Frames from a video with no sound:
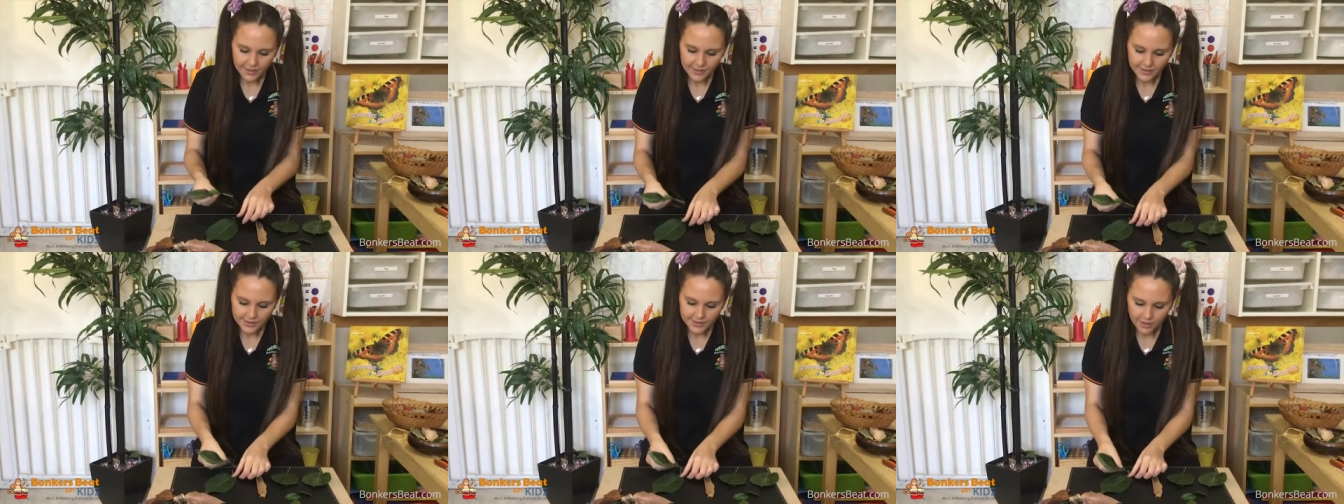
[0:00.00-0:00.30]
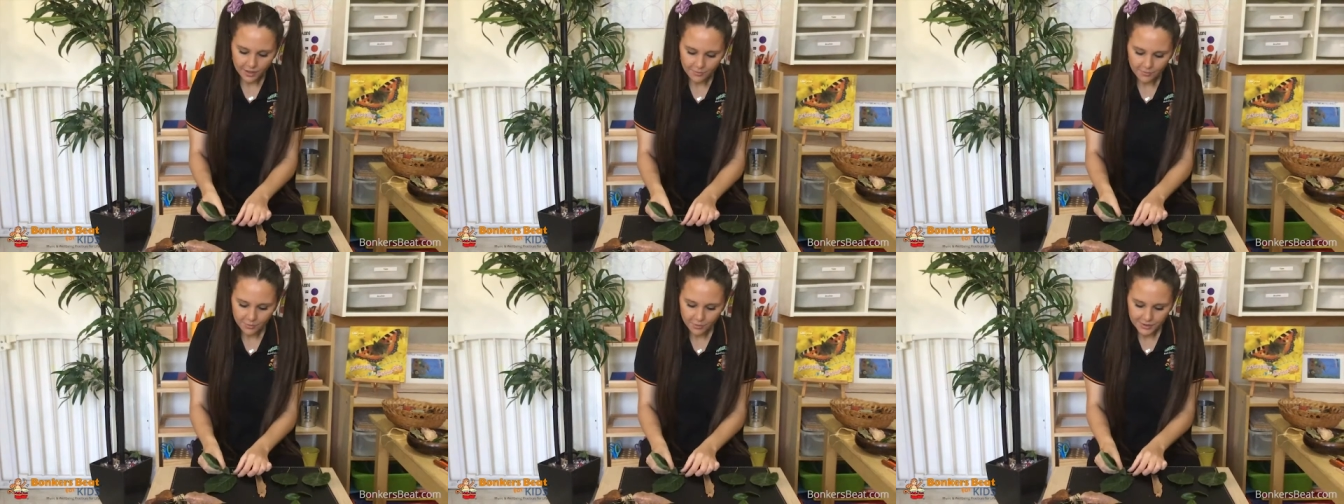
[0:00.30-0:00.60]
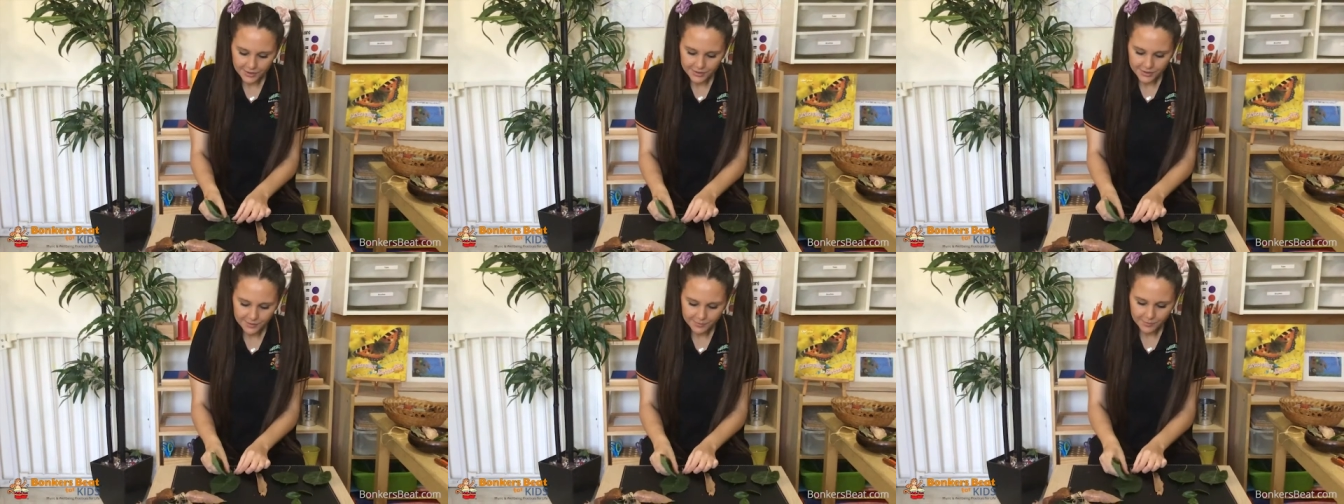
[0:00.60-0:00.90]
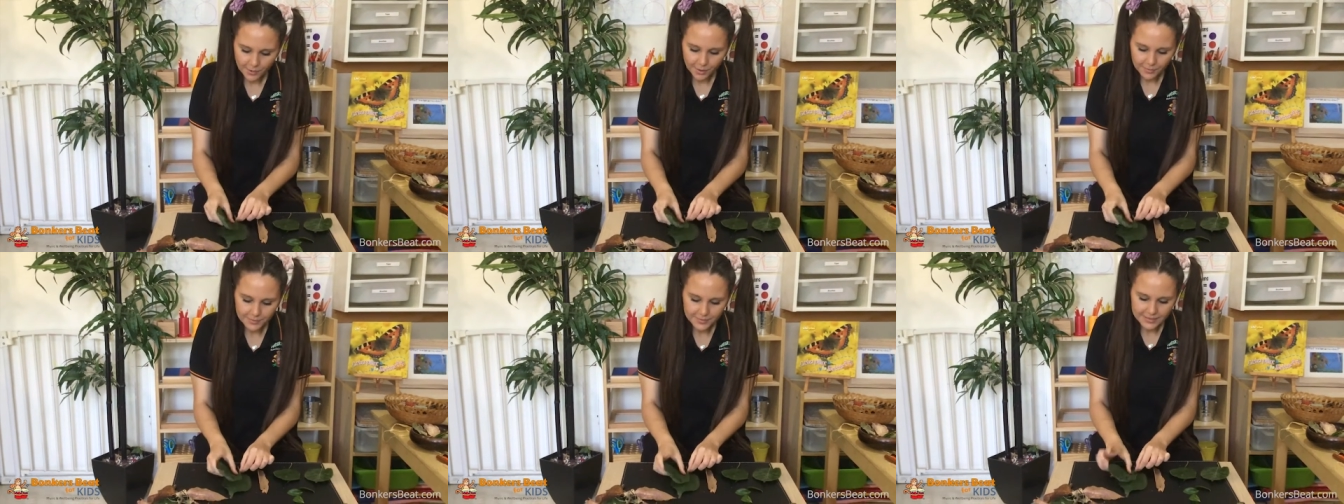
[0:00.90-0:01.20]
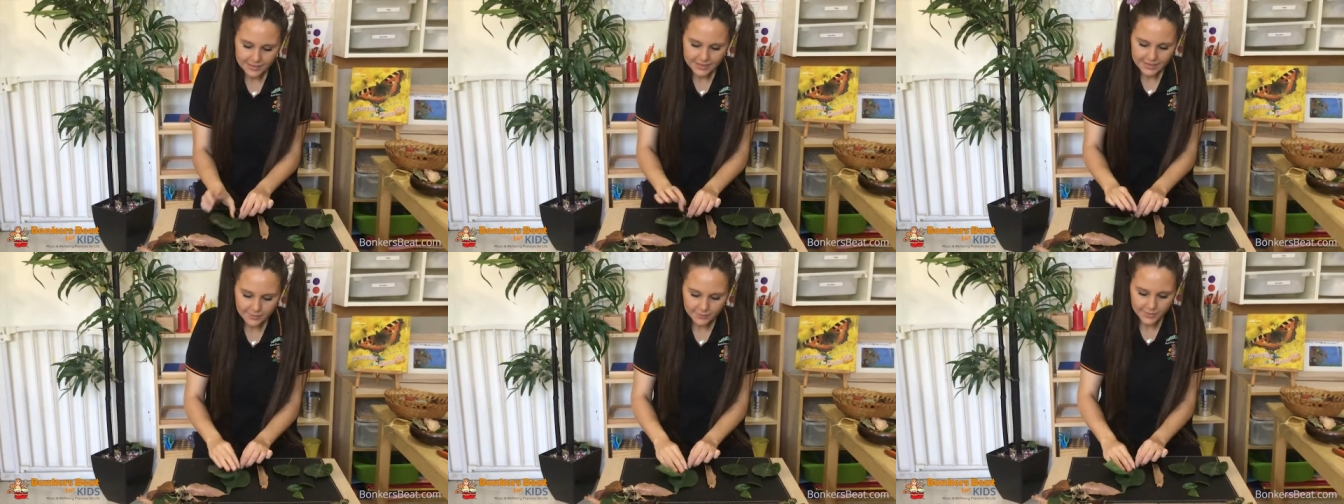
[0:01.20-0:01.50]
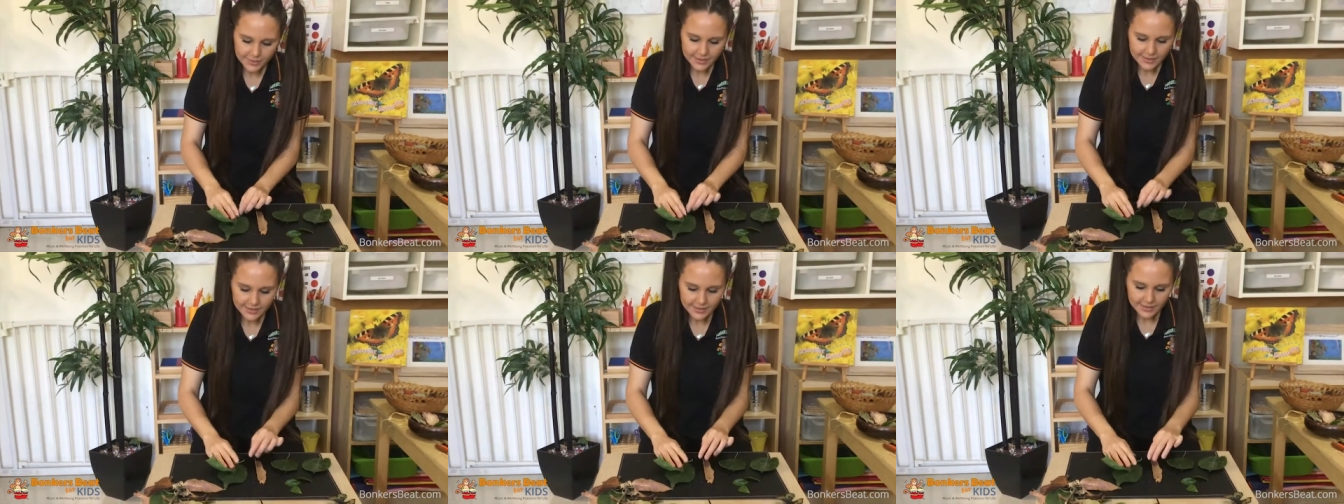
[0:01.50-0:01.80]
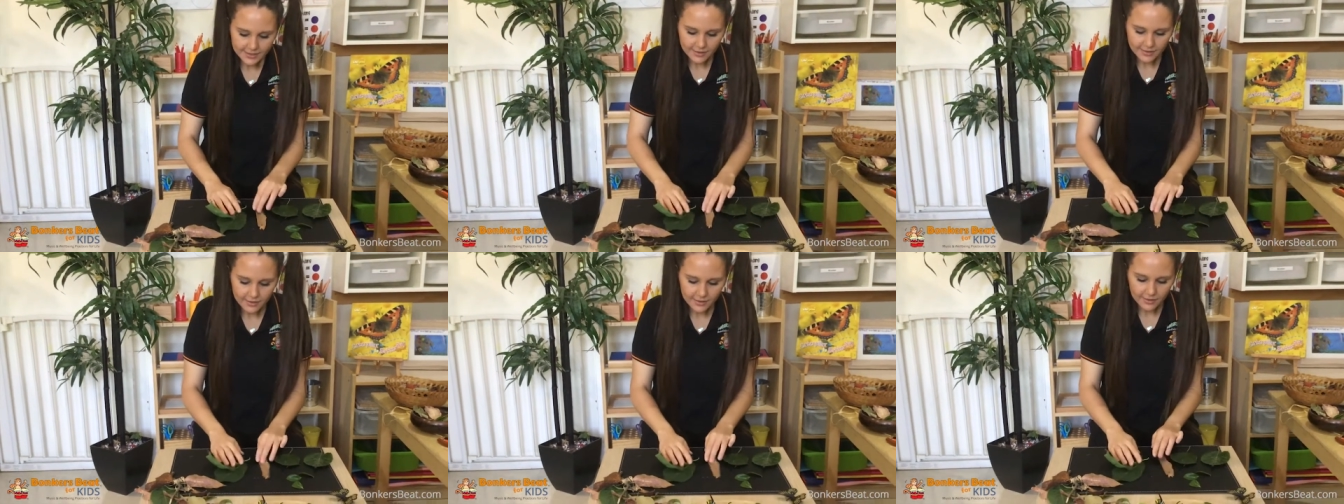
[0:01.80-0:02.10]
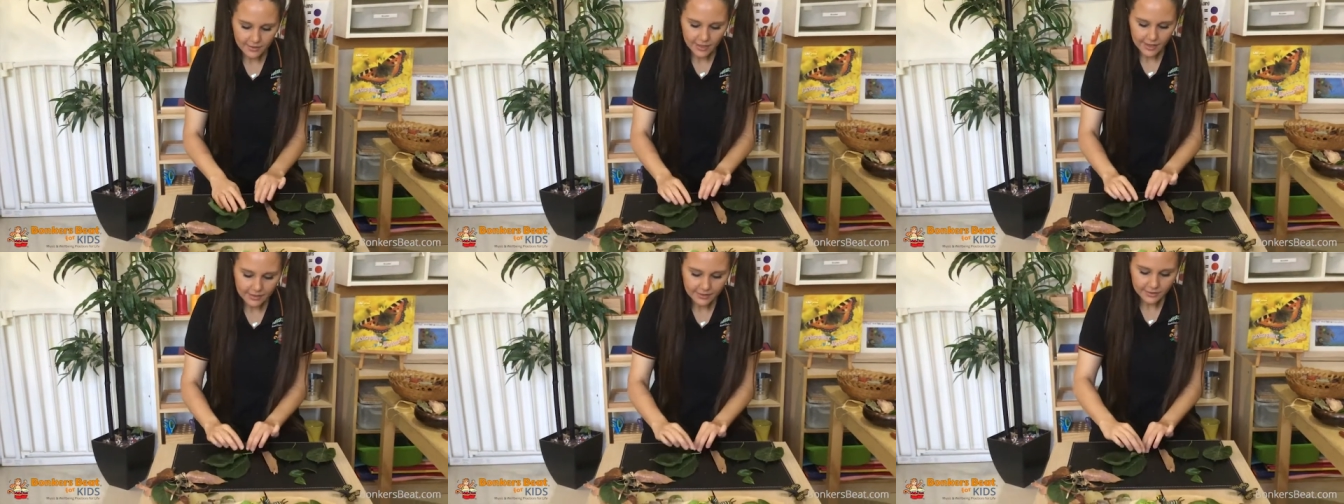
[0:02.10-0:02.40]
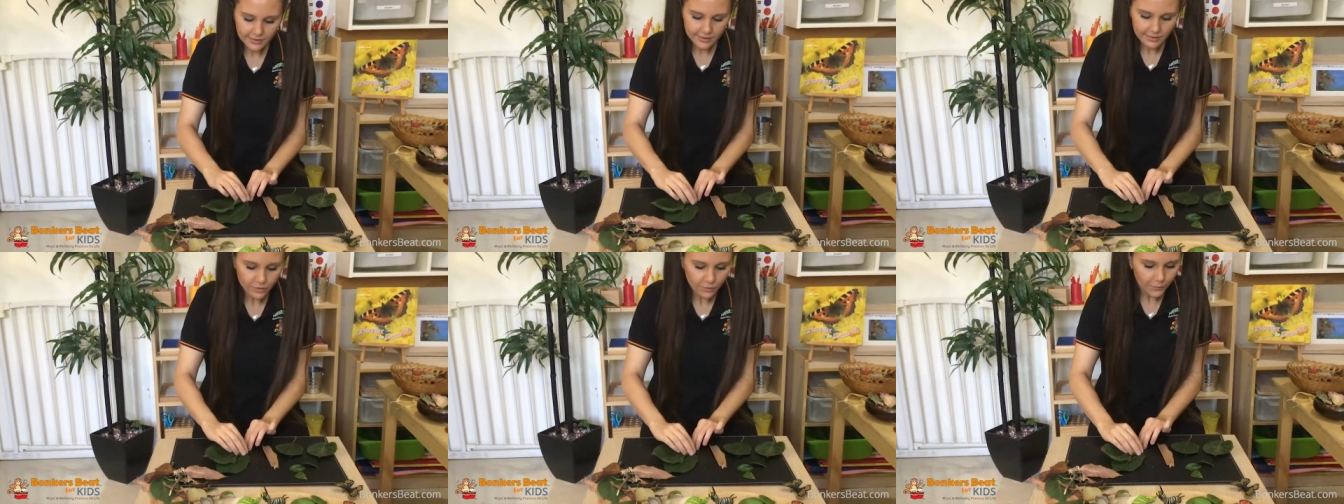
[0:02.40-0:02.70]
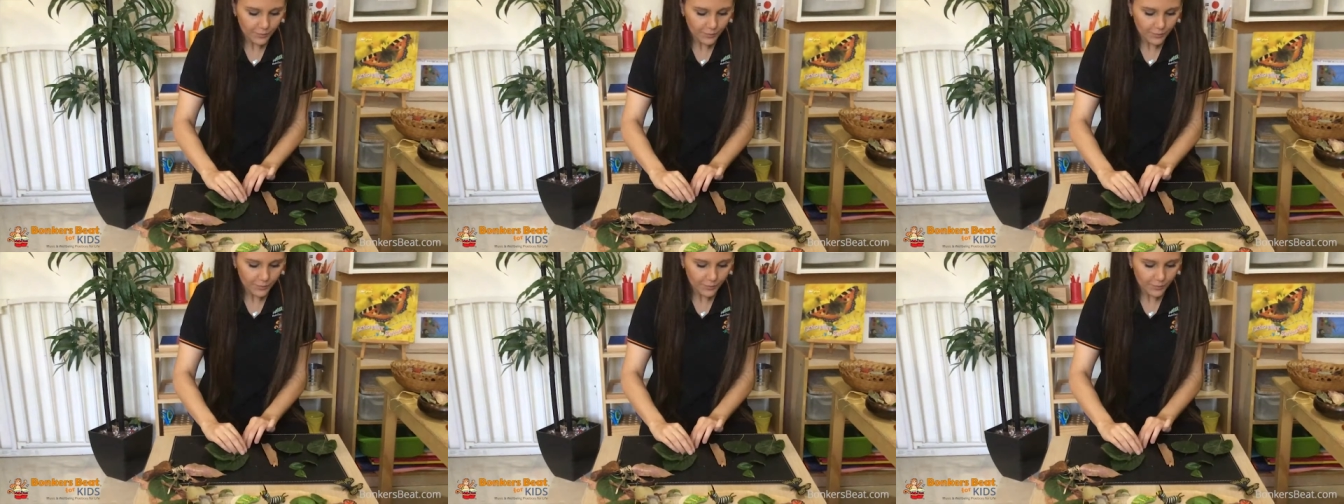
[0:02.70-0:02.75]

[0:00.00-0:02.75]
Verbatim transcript: So I'm going to pop these ones like little